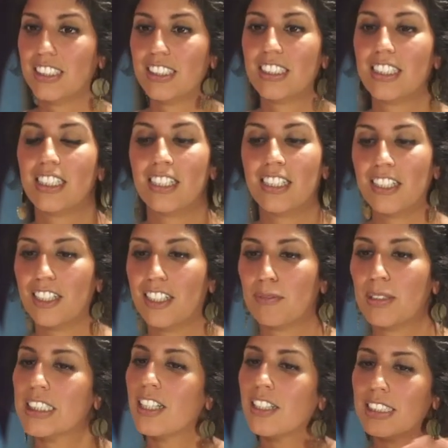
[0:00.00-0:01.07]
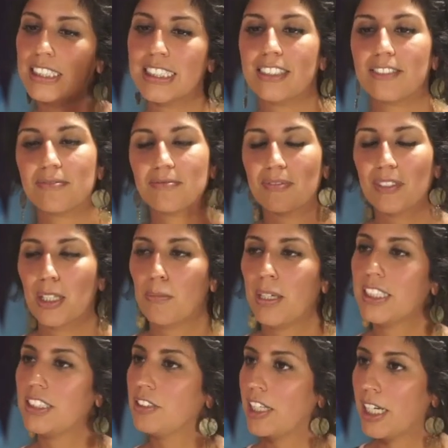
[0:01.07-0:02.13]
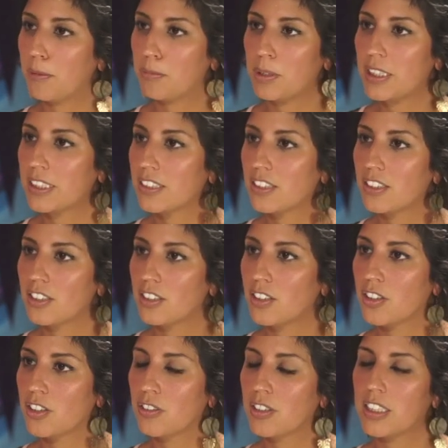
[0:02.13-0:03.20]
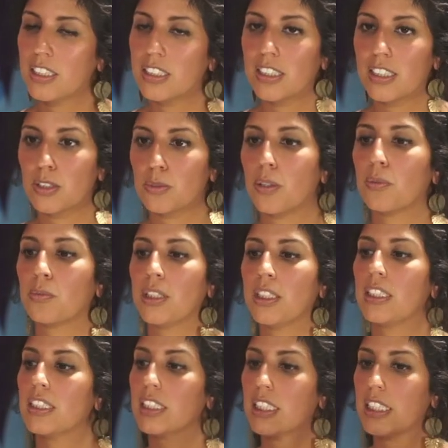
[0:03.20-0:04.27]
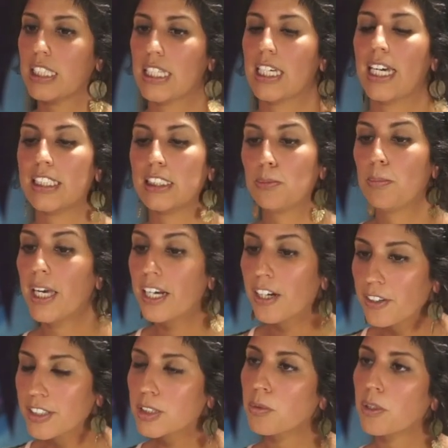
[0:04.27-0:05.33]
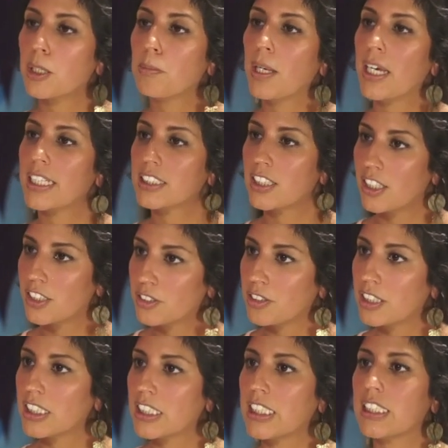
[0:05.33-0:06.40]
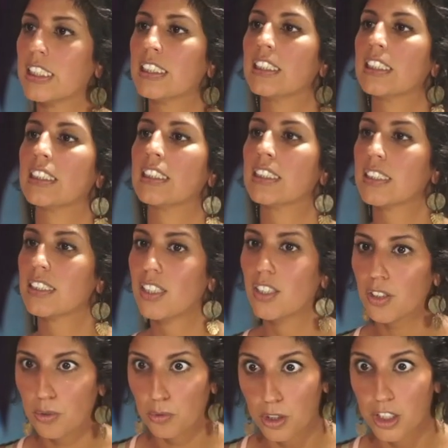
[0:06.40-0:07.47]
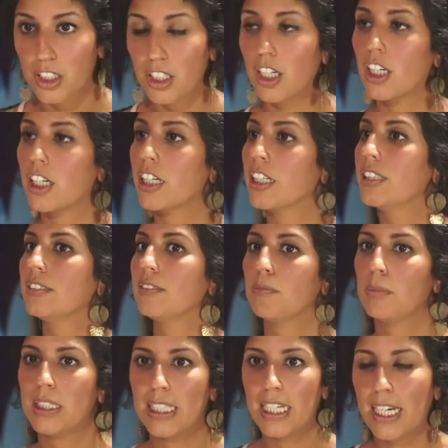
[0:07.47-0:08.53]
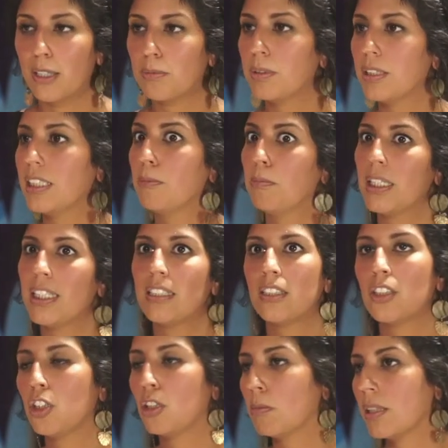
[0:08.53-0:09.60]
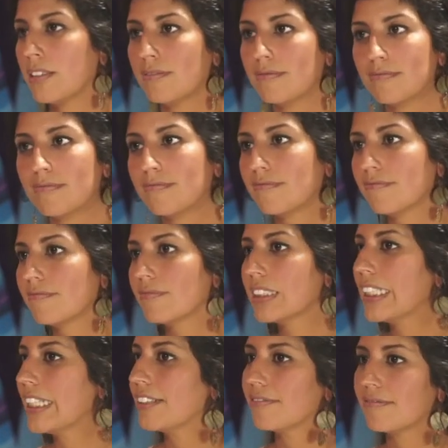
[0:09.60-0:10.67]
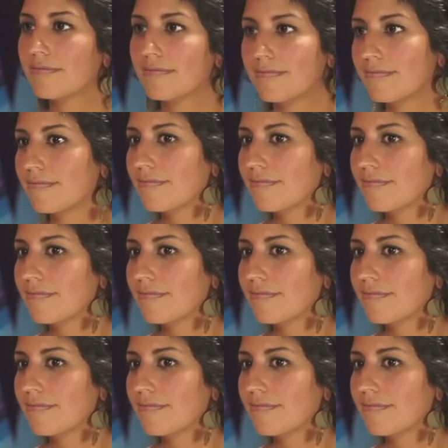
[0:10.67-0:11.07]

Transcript: As long as it makes you happy. Exactly. You know, I think that's what we as parents want to pass on to our kids is work hard, be happy, and be a good human. Yeah. That's it. Great.